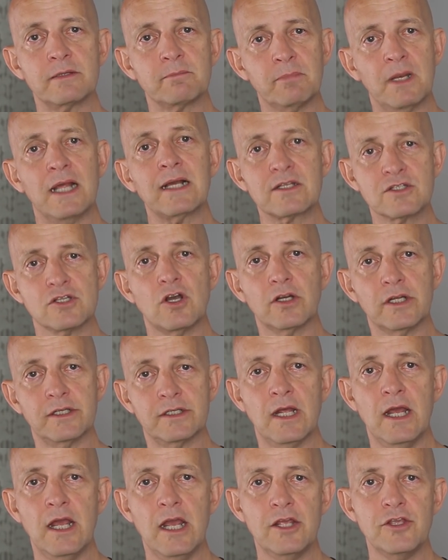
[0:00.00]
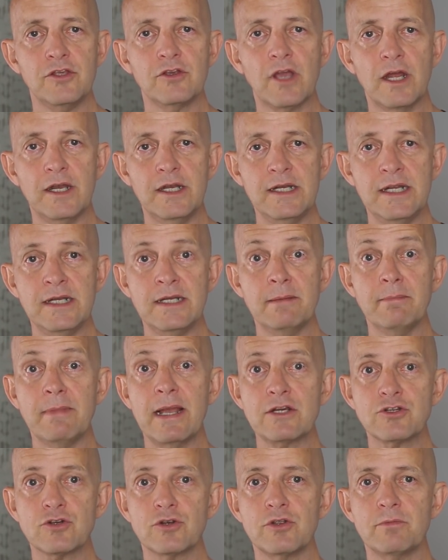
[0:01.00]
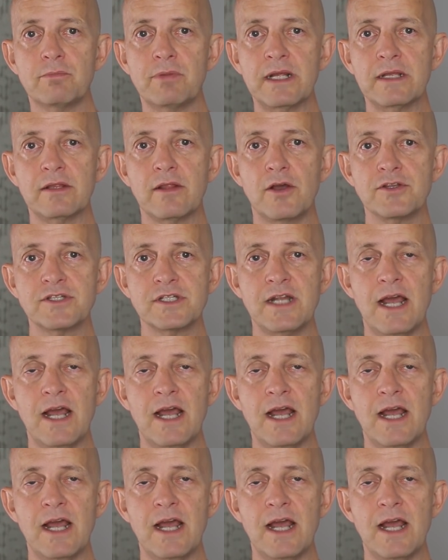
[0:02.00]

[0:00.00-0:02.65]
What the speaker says: plug socket you're going to need, and make sure you bring those